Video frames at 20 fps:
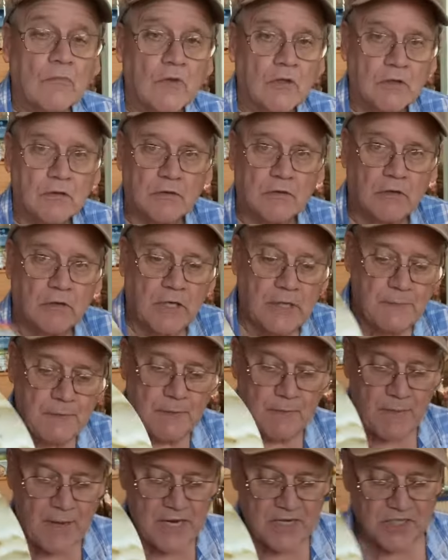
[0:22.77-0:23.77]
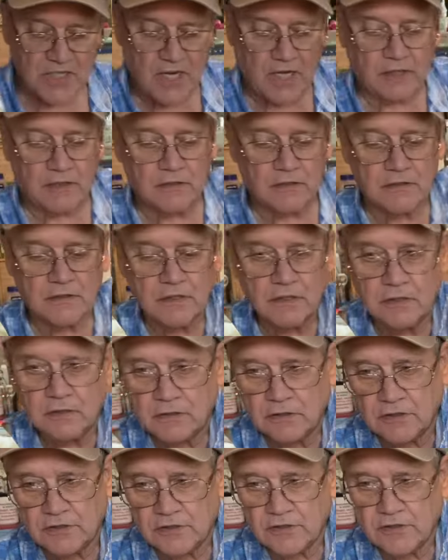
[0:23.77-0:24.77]
some creamy mashed taters.
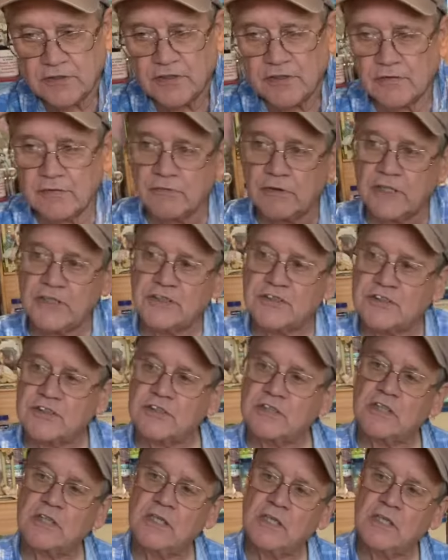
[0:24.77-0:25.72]
This is a Reese's